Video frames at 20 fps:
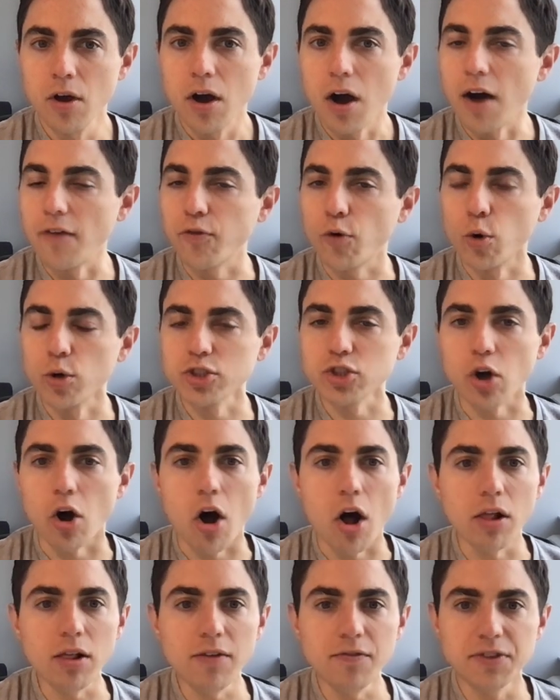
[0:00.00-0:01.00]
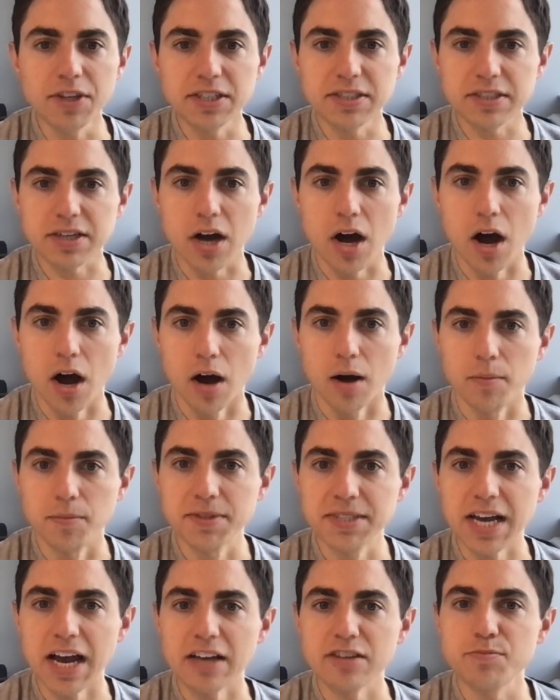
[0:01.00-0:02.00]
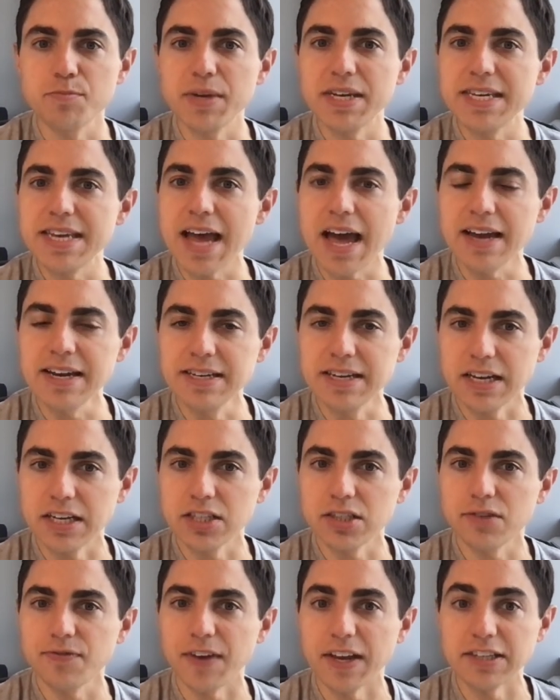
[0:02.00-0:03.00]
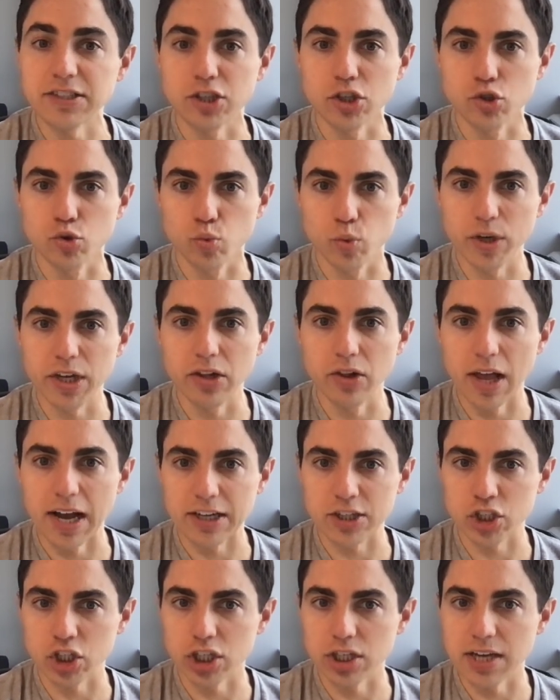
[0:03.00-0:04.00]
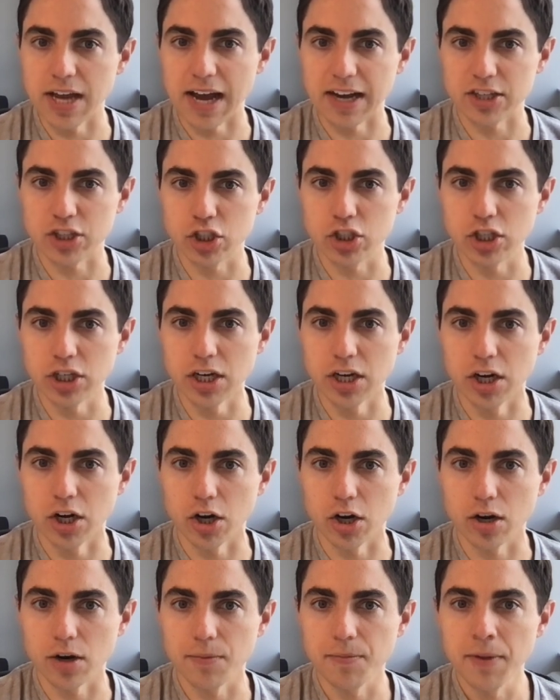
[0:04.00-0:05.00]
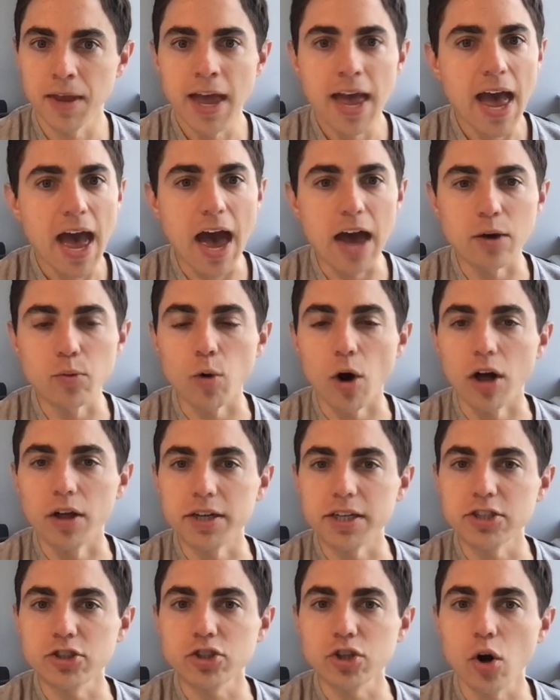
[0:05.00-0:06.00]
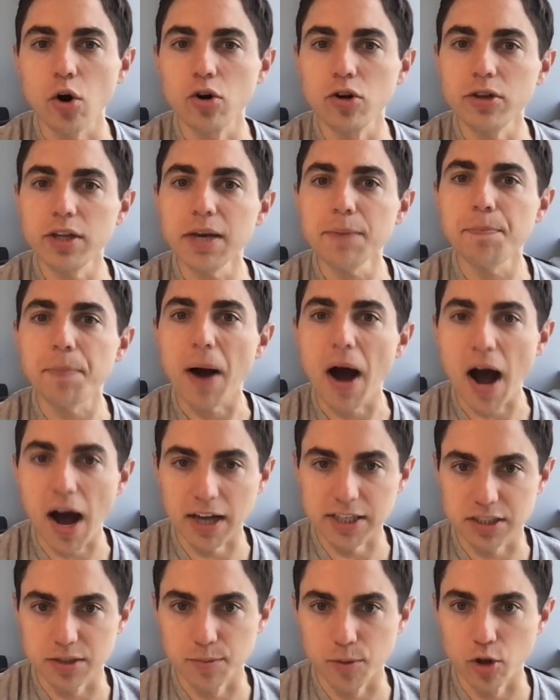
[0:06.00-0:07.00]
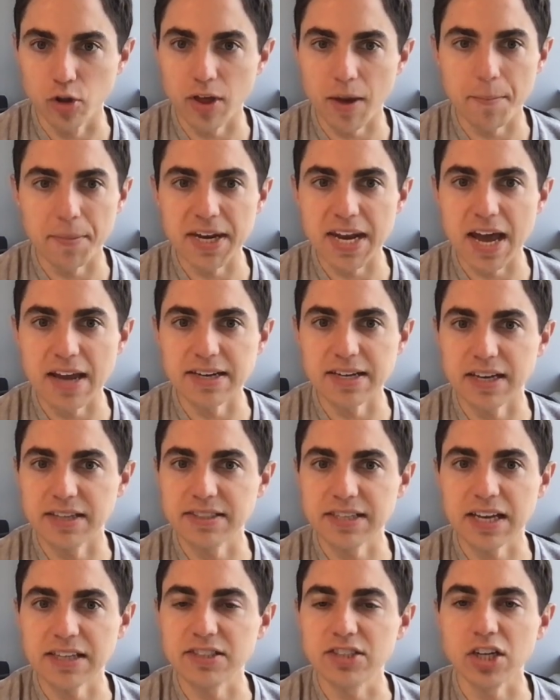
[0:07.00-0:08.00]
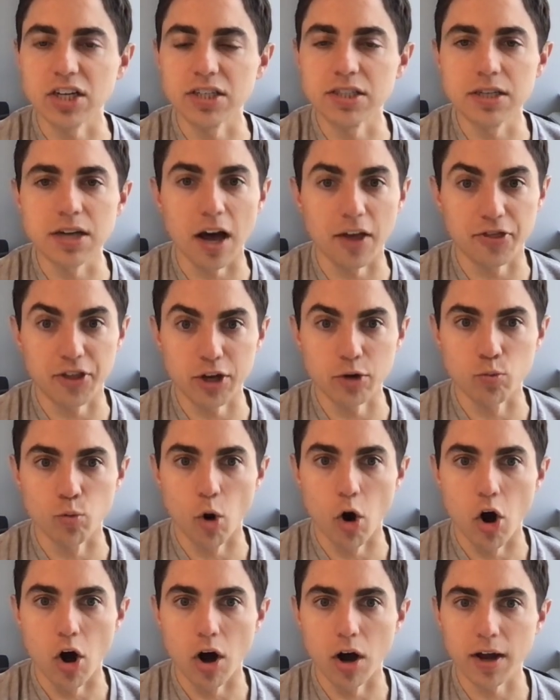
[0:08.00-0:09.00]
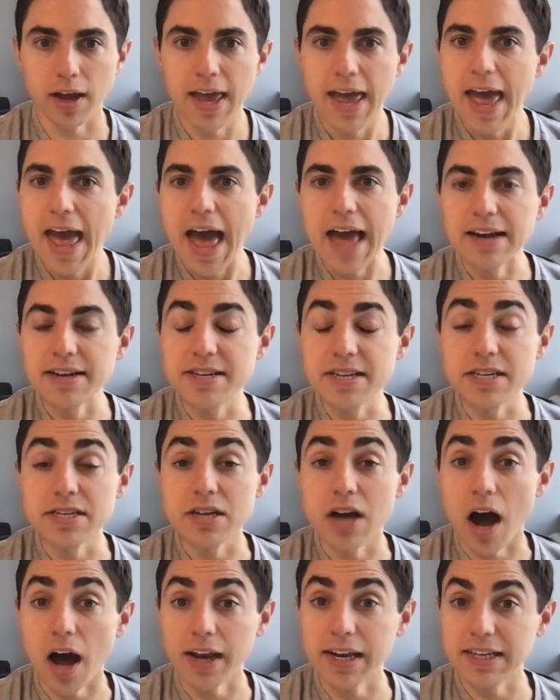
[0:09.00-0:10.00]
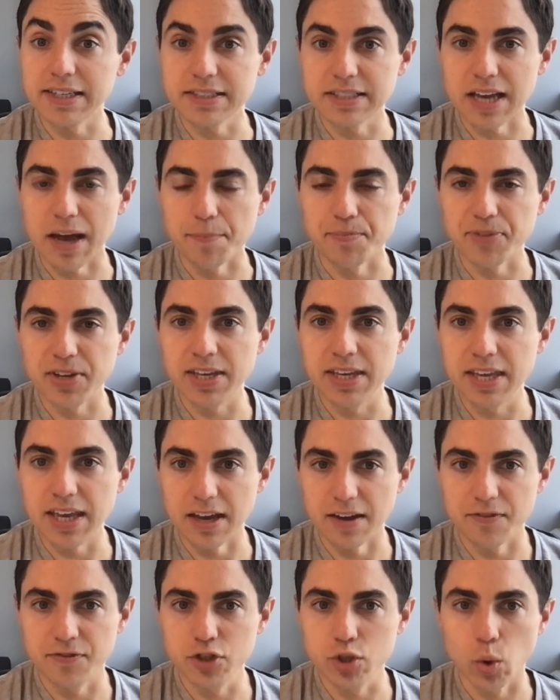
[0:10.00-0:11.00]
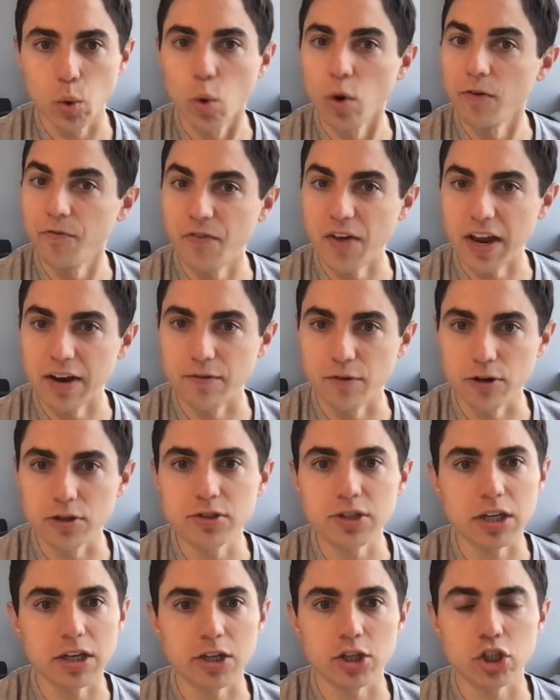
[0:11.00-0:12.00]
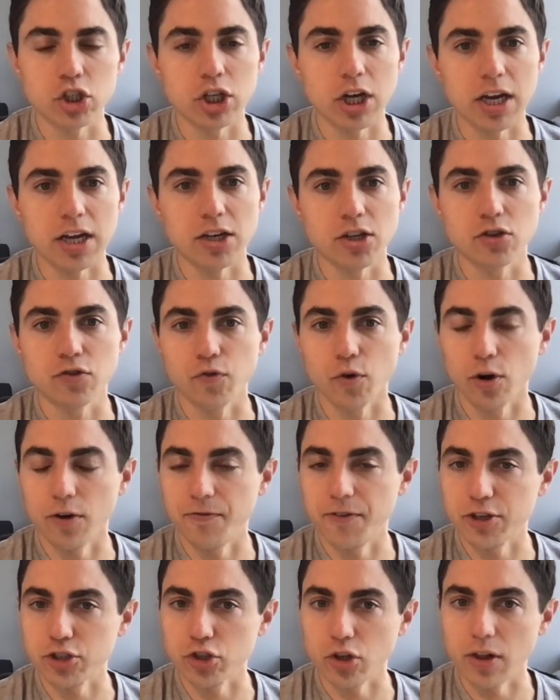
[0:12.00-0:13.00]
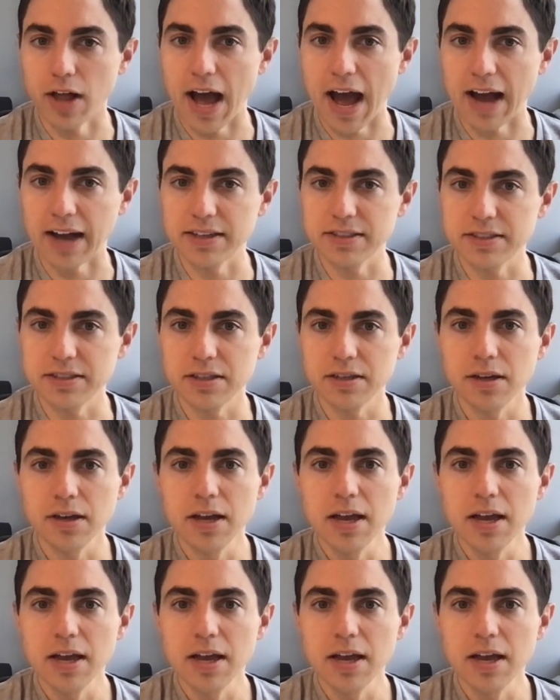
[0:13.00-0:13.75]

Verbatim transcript: Of course, all of this comes as Menendez faces re-election next year. And while it is totally possible that Menendez has done nothing wrong and did not accept gifts or favors in exchange for official acts,